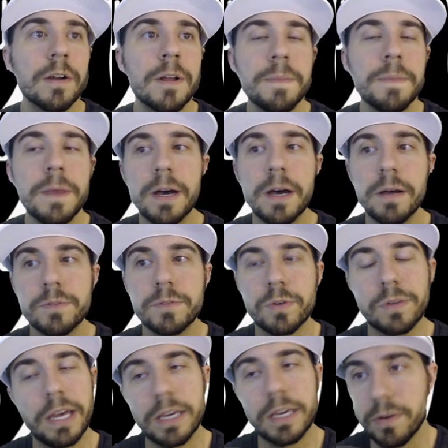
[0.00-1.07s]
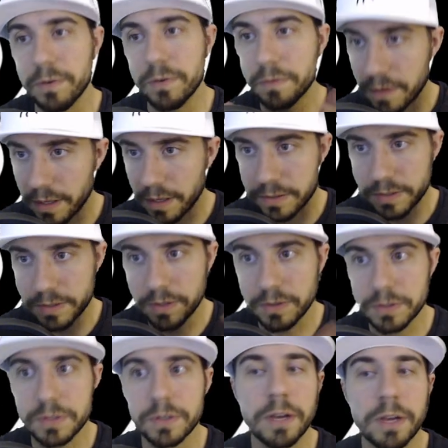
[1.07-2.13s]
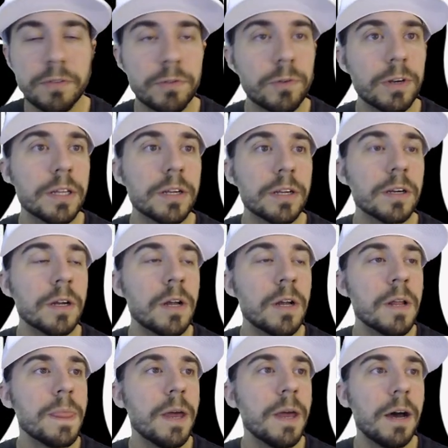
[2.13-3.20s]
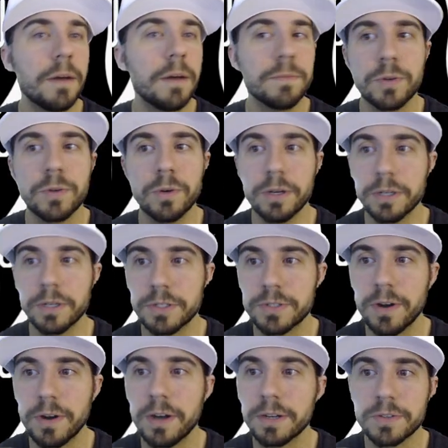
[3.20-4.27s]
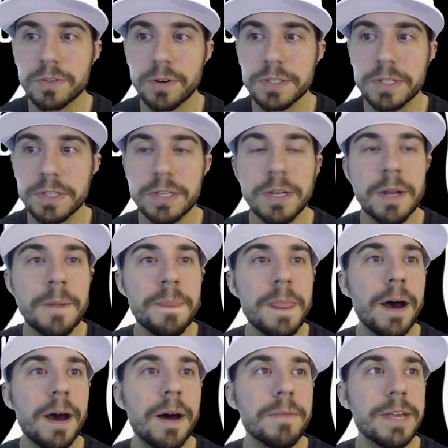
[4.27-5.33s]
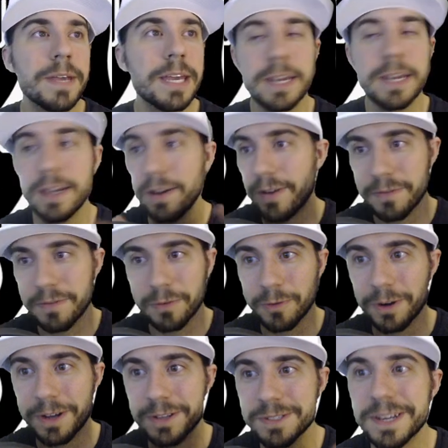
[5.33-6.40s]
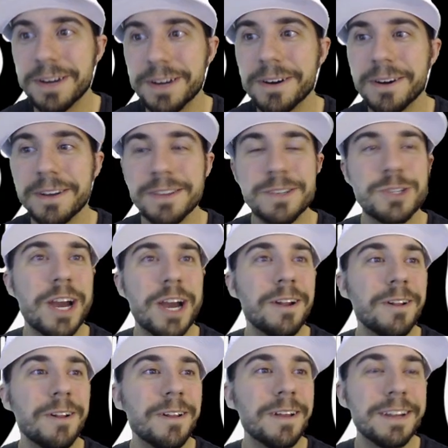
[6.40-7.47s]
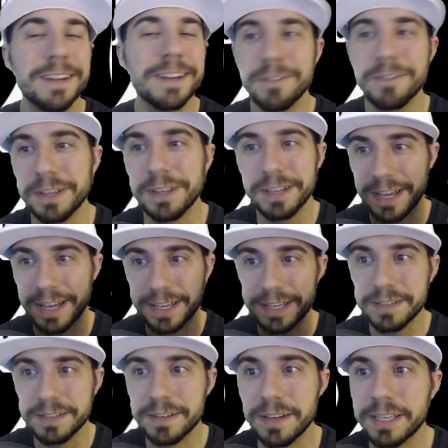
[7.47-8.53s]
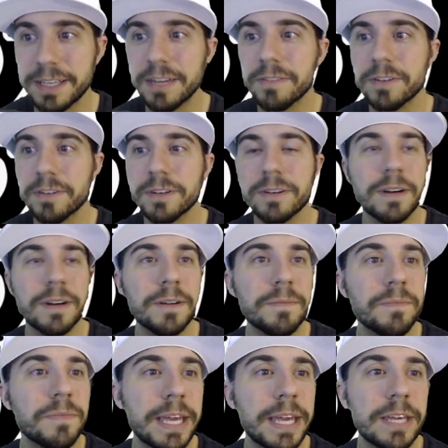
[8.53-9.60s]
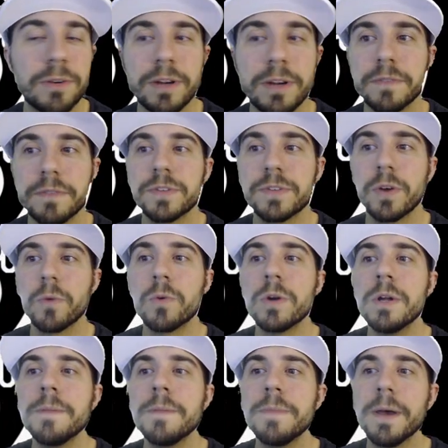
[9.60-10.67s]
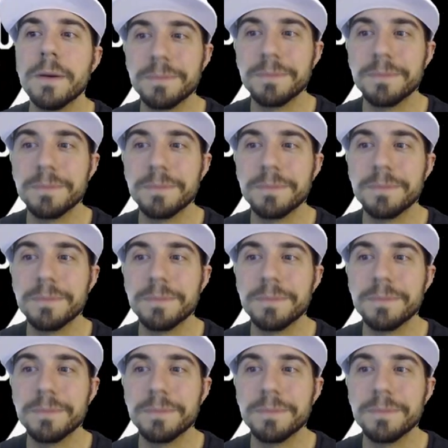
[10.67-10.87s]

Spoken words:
So thank you. Seriously, everyone in there, 200 strong, it's crazy, and everyone else here on the channel and everything. I can never thank you enough. So I'm